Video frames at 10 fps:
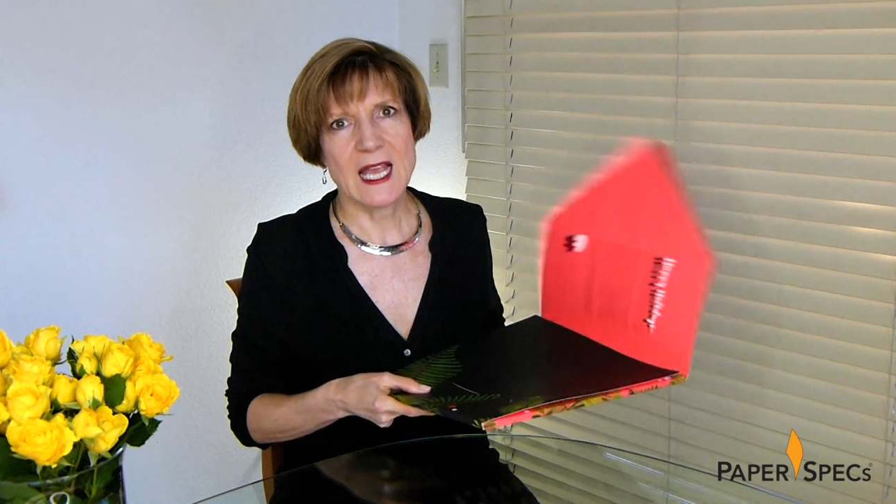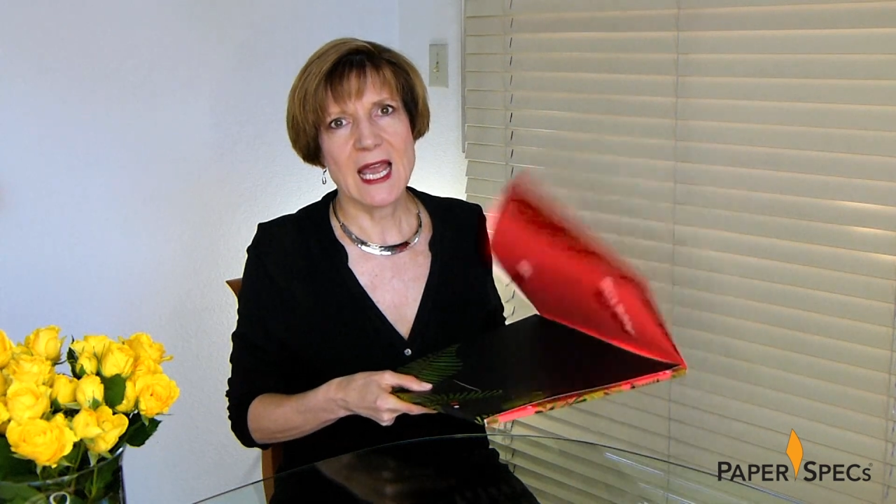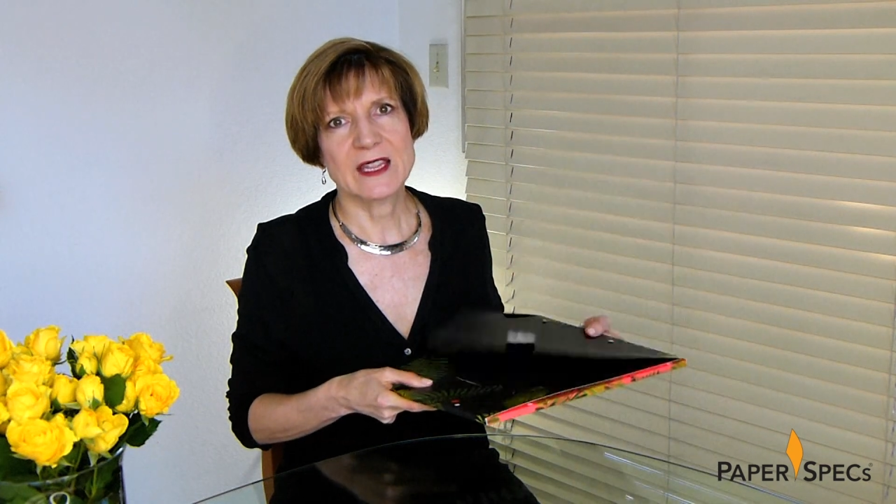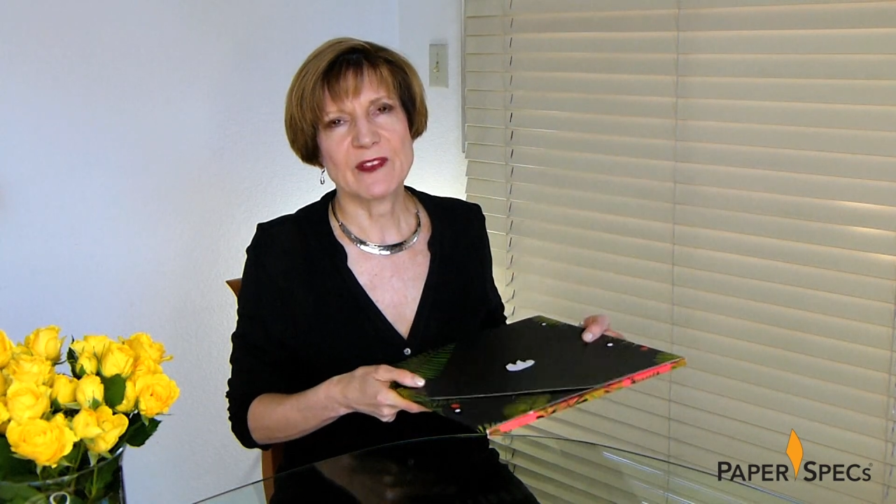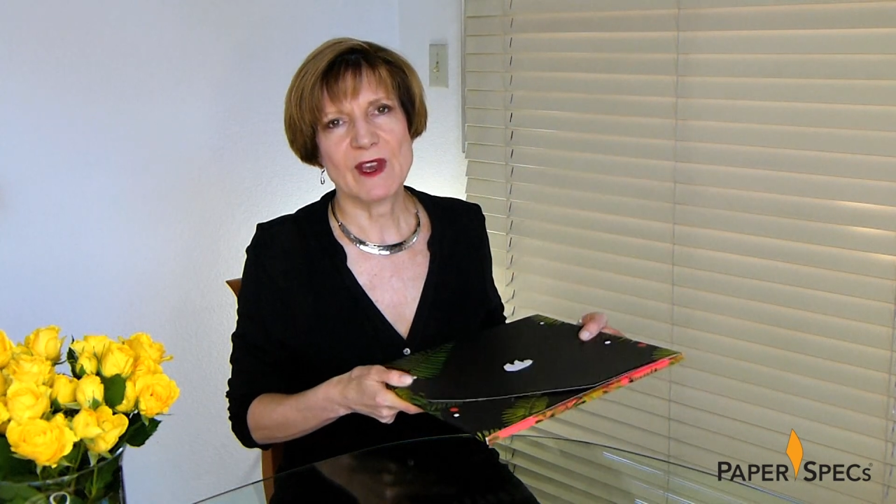
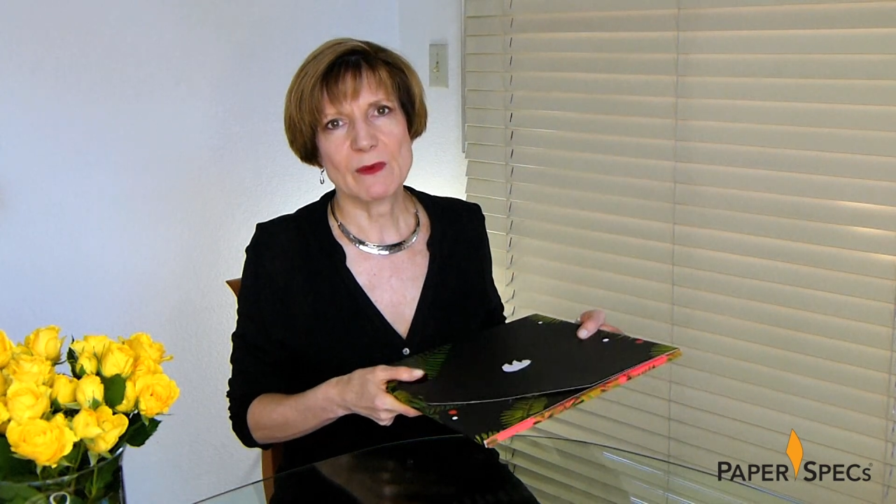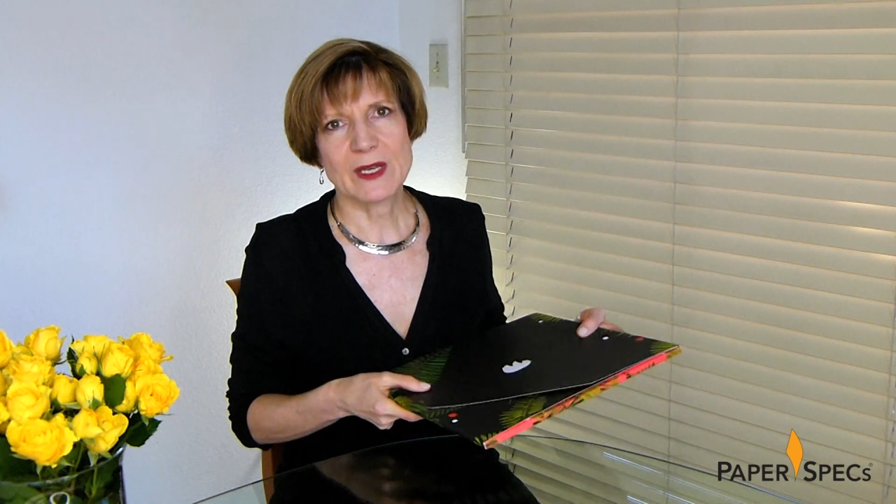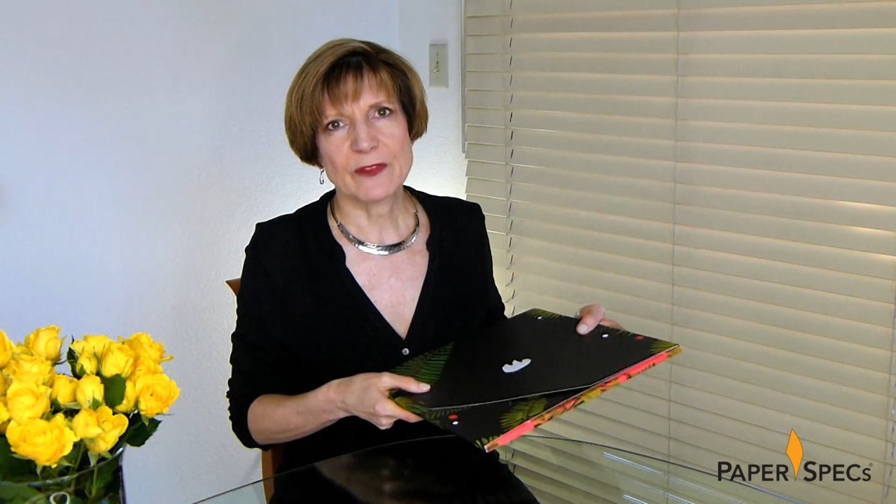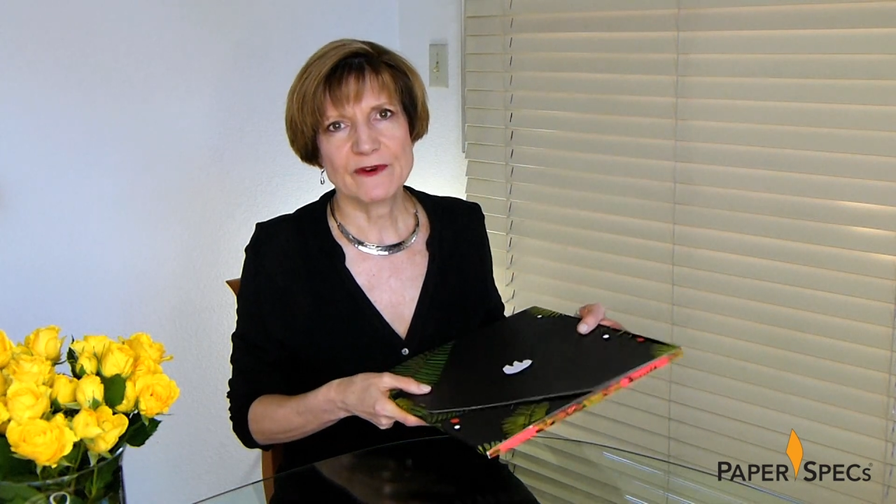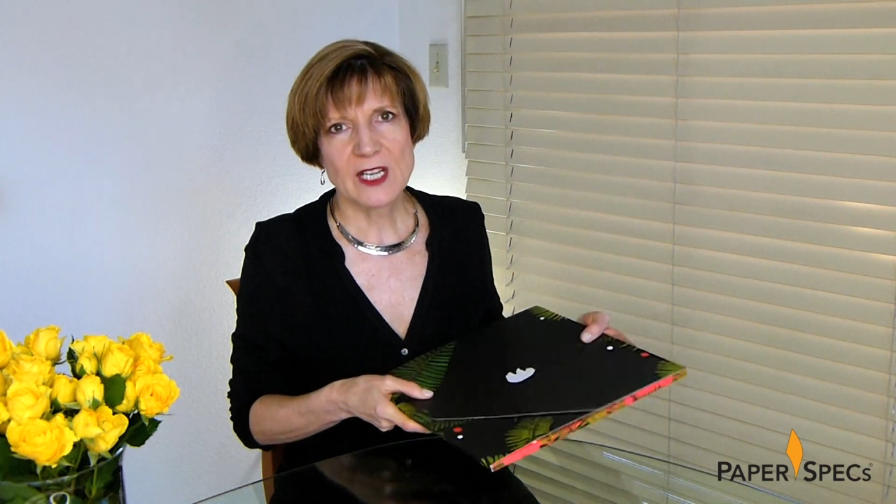and the very
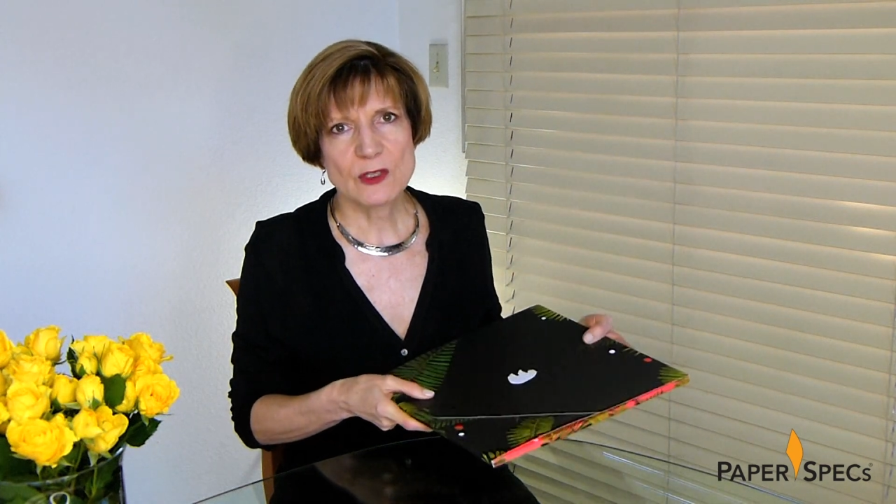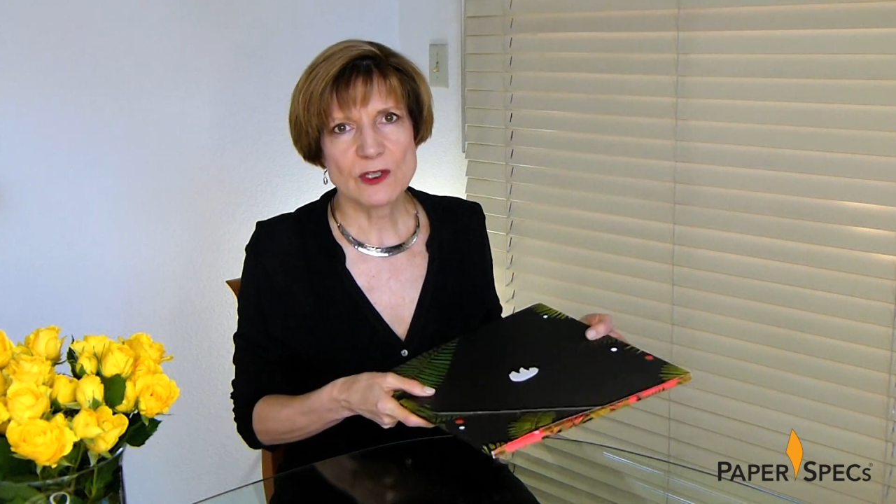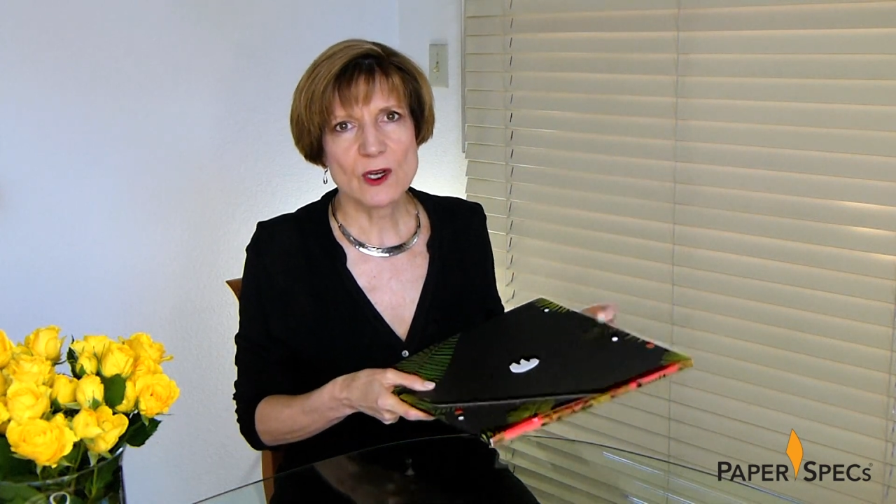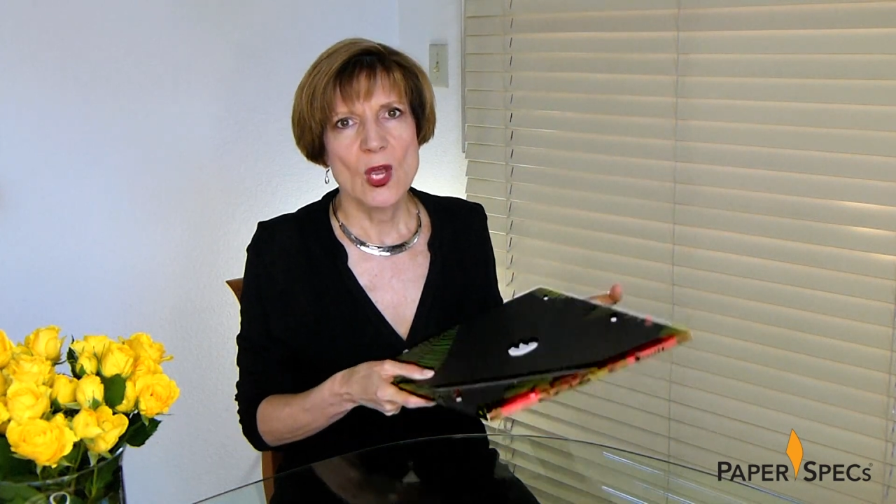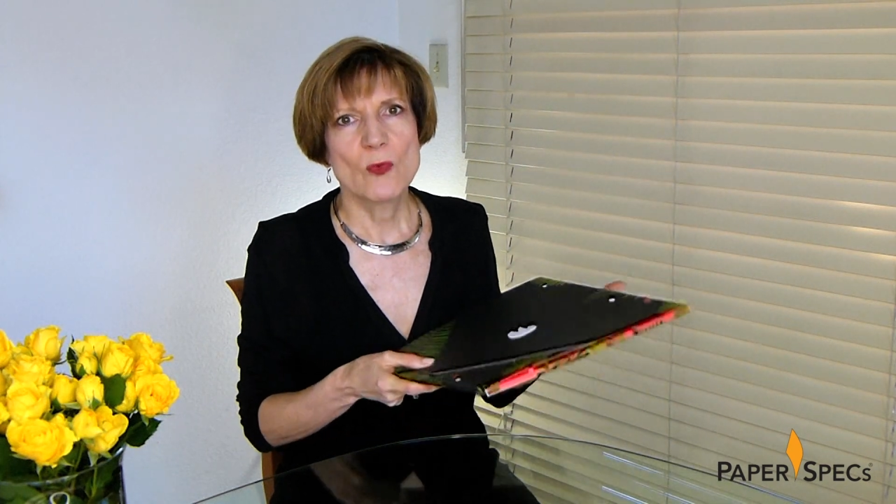manufacturer